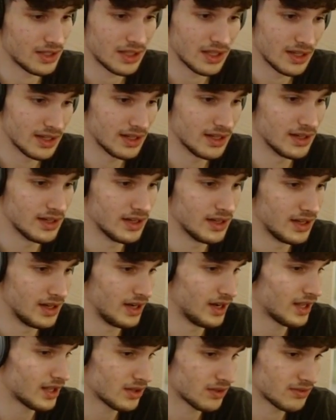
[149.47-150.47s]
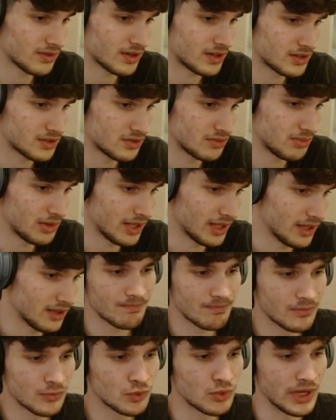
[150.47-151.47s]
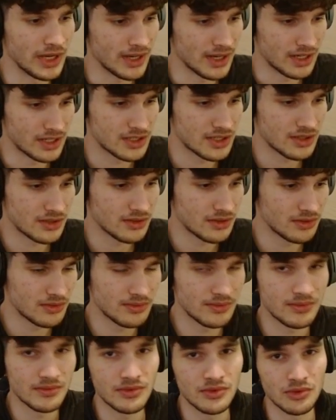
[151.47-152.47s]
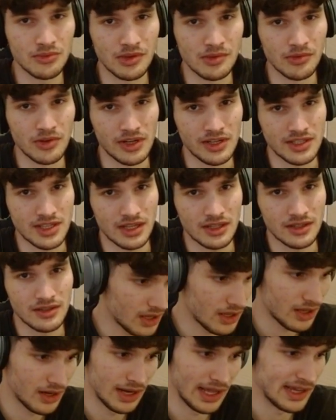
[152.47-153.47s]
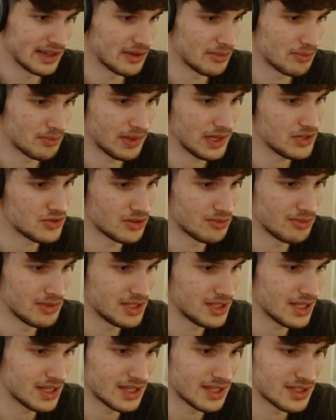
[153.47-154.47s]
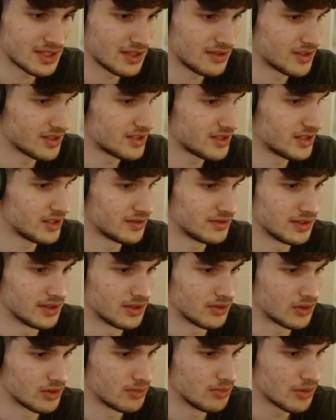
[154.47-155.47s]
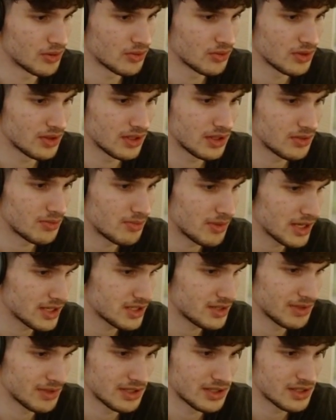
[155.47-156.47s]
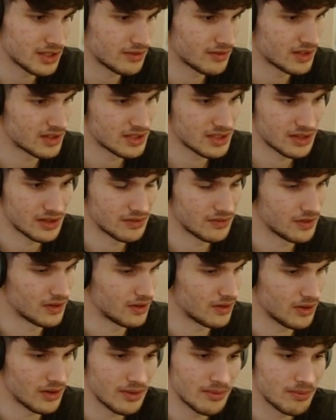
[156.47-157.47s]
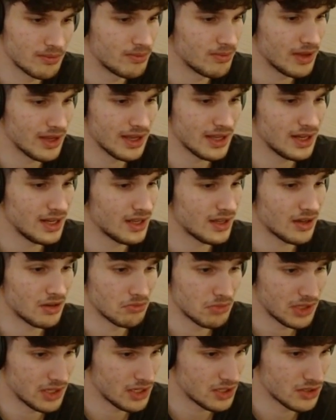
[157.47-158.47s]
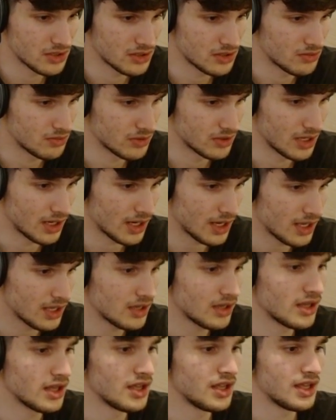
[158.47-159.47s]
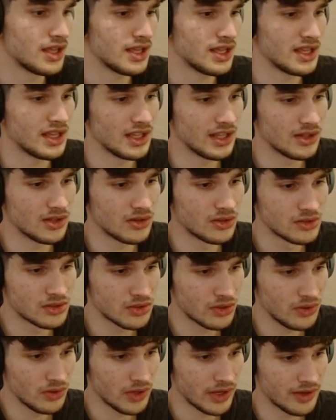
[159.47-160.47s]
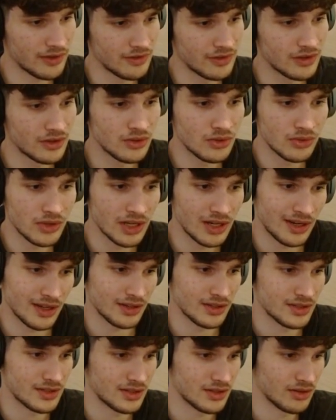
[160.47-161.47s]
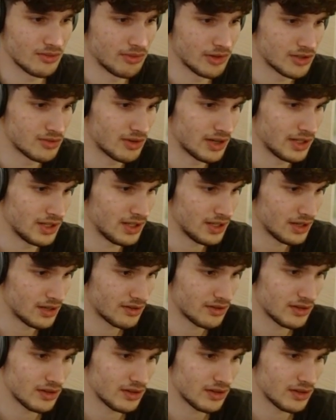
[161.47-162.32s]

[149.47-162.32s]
a lot of cards to play. 3 cards, to be more exact. Like Patriot, Mystique and Silver Surfer, or Brood, Maximus, Silver Surfer, or any combinations you would like. And also you have 2 Galactus stoppers right here,